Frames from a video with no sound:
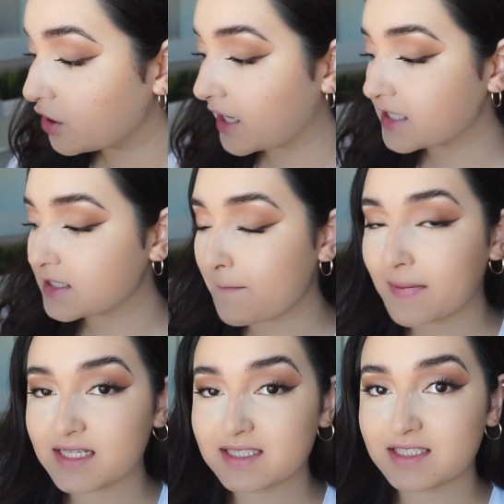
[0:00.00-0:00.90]
you guys,
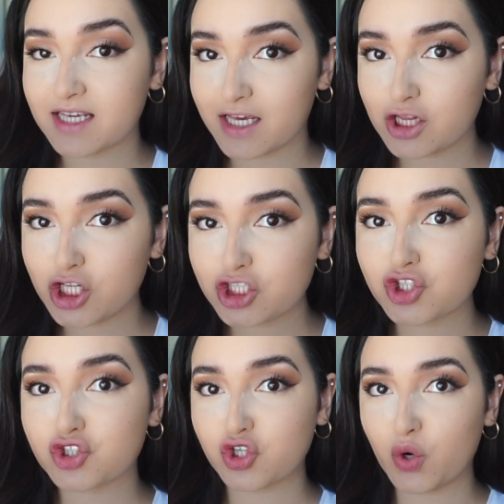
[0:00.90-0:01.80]
my skin looks
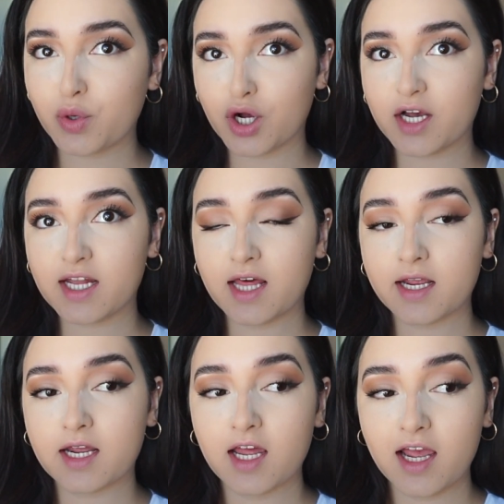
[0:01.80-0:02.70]
so good.
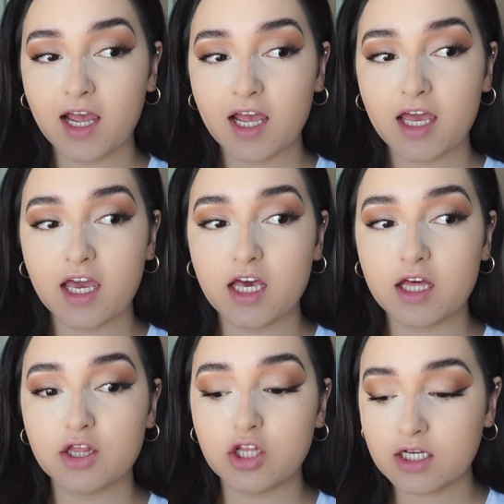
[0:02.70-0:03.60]
Like,
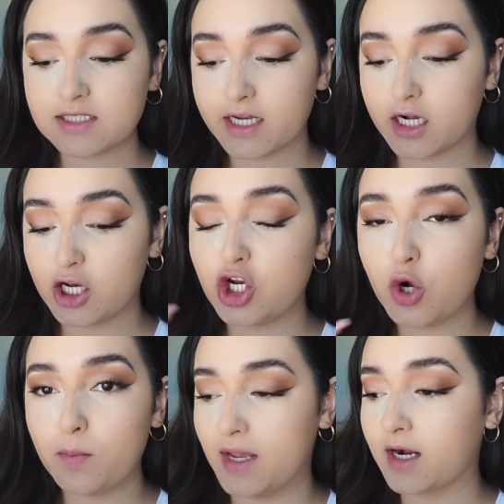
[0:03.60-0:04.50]
it looks like a no
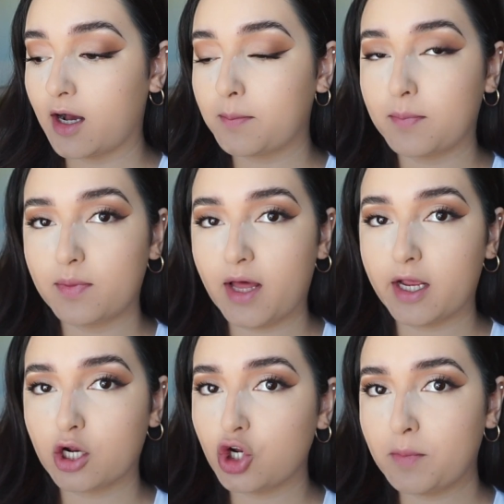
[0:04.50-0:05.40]
makeup
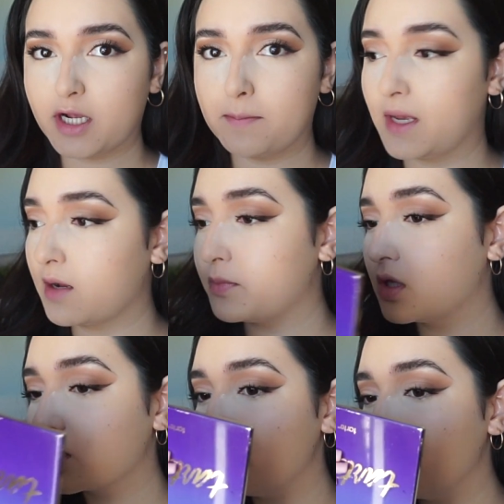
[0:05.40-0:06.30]

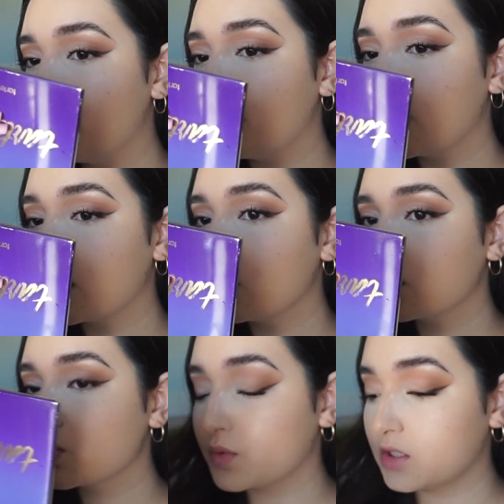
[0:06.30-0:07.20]
look, you know? Like, it
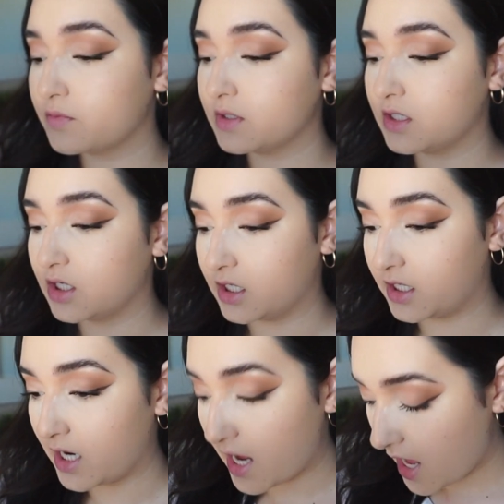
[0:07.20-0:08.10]
looks really, really good.
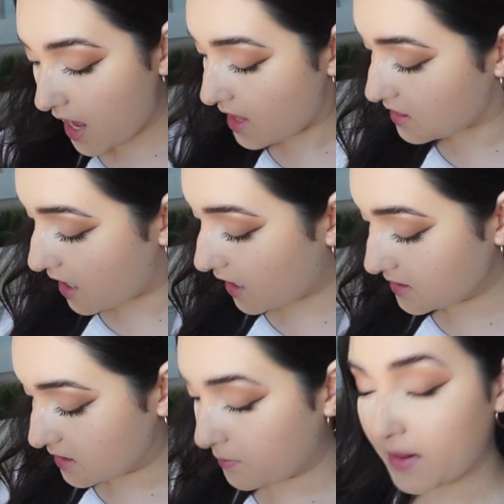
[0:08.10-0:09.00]
And then I
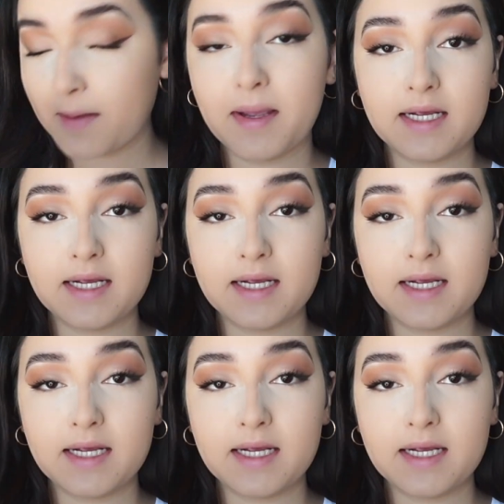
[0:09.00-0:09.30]
did apply my